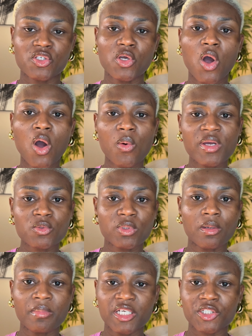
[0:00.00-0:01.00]
you always want
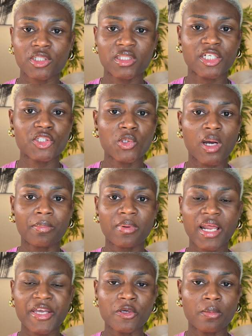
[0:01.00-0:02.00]
to make sure that you
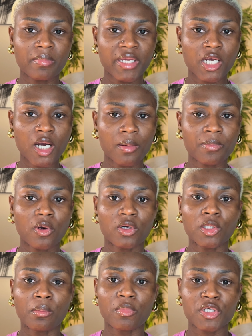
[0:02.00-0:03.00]
apply your makeup on
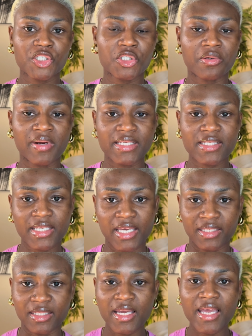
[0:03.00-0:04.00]
a moisturized skin.